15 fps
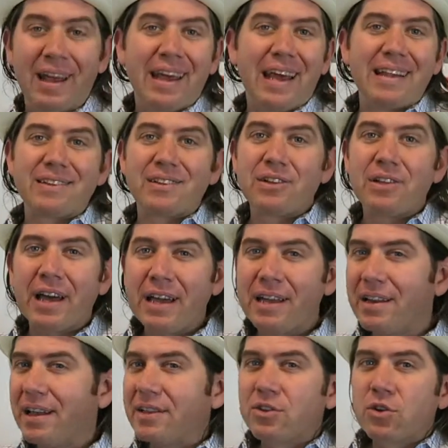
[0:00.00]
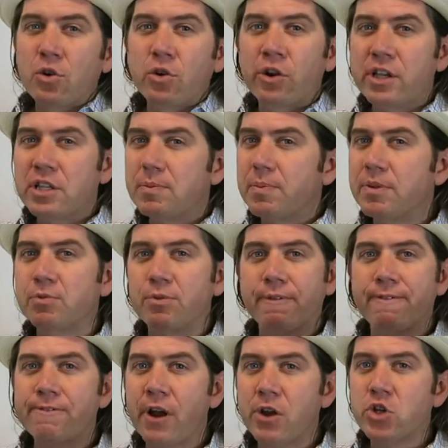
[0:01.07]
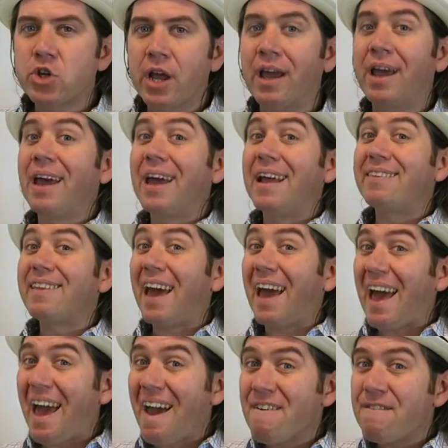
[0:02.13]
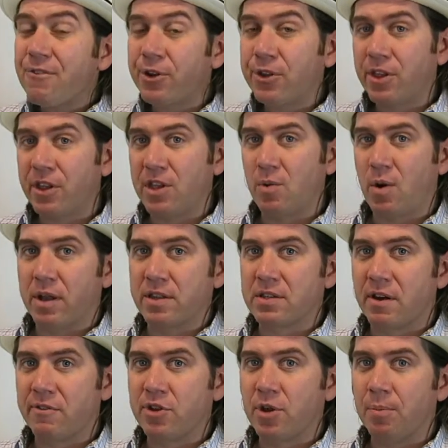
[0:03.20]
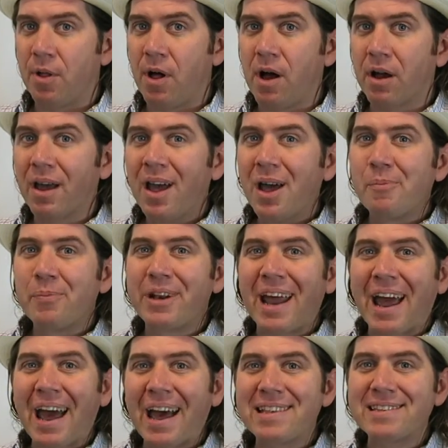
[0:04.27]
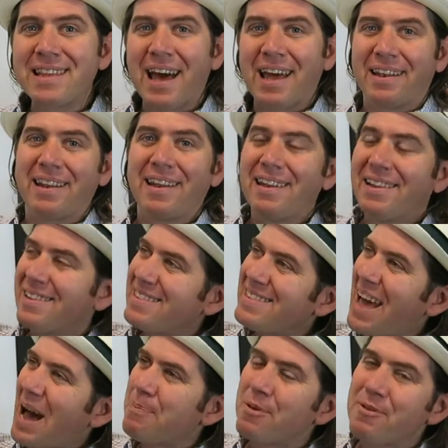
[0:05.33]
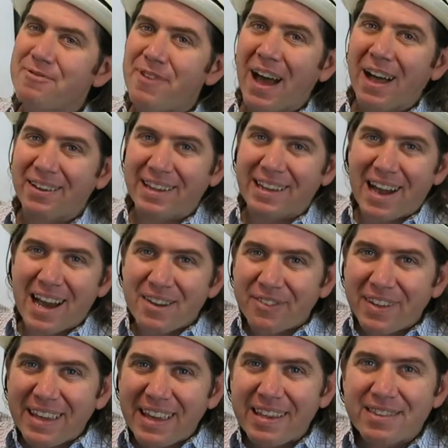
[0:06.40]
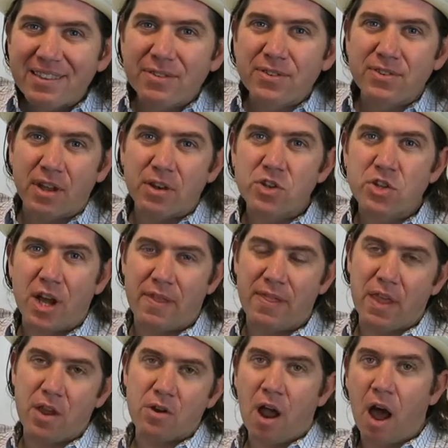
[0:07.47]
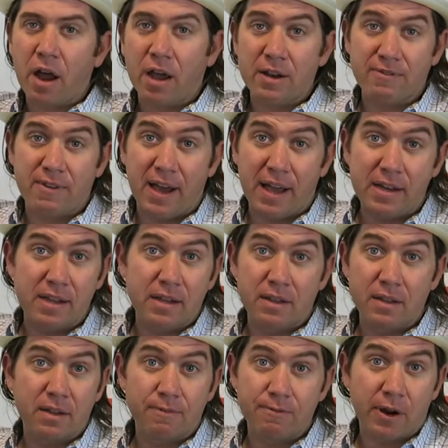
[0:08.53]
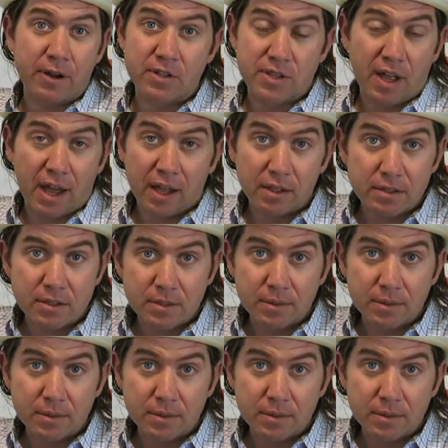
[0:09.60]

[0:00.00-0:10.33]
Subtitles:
It's light, it's crisp, it's refreshing, it's everything you want in Sauvignon Blanc, but it has that Napa Valley kind of kiss of sunshine that you're not going to find in the French styles.